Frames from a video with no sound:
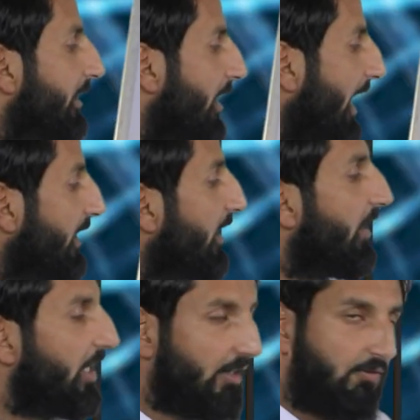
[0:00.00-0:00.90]

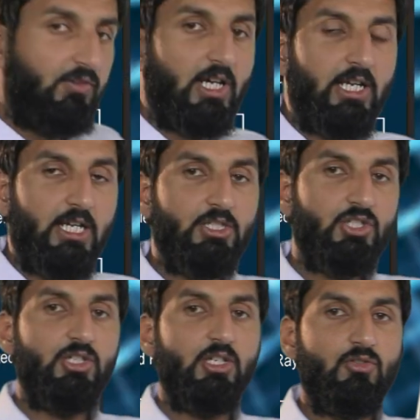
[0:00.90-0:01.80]
that if the
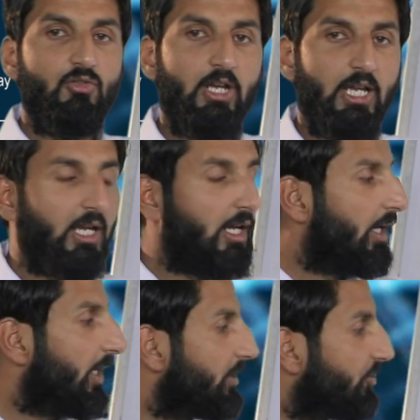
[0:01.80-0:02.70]
incident ray
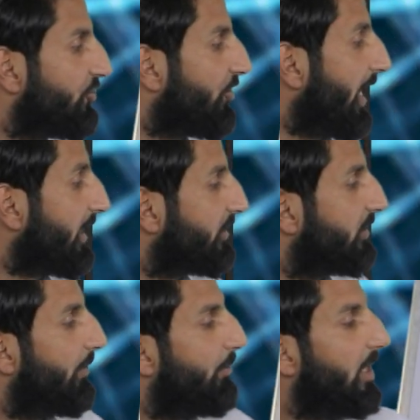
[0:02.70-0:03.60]
strikes
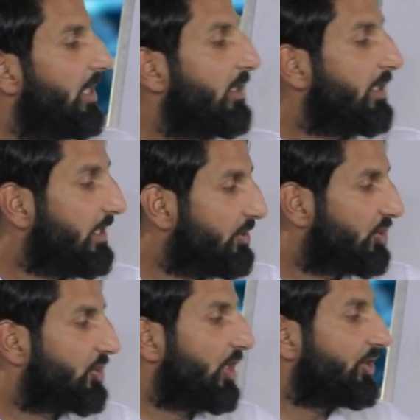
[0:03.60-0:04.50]
the mirror in
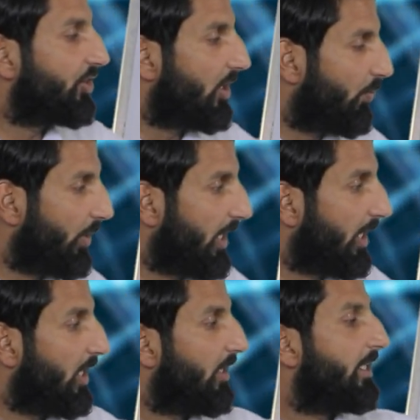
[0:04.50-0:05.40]
such a
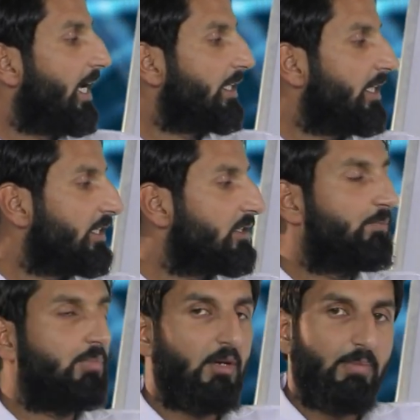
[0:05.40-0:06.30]
way that it is
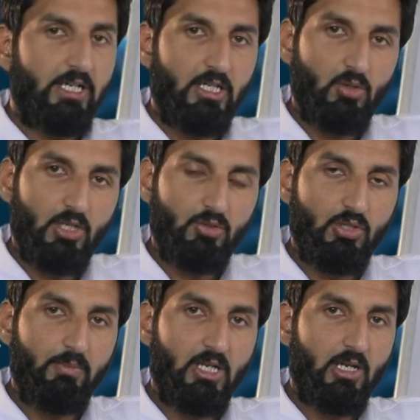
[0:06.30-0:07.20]
perpendicular to
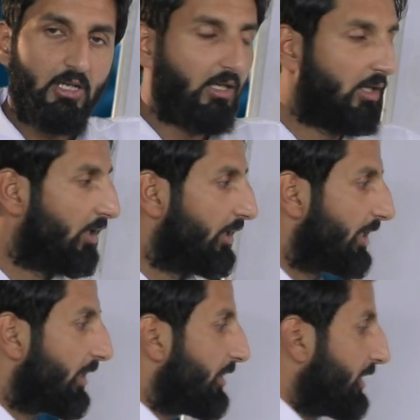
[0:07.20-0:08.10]
the mirror,
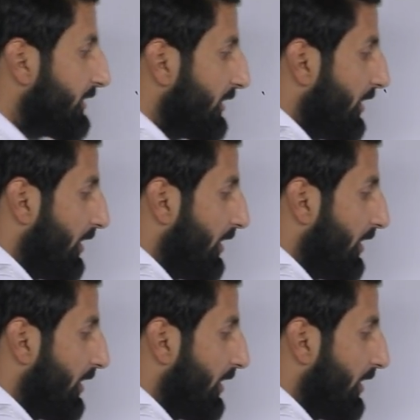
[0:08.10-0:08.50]
here it is,